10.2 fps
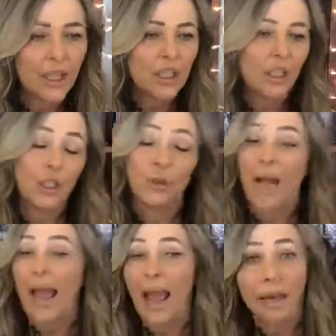You don't
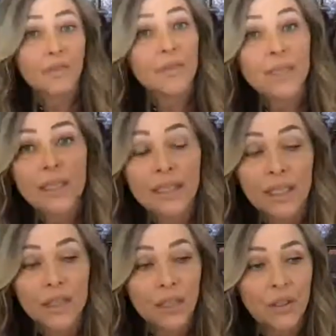have to
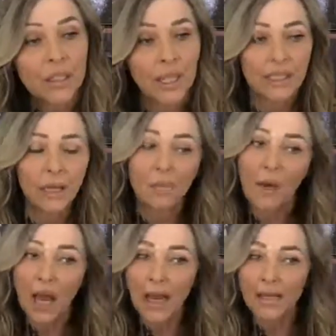send your agenda, but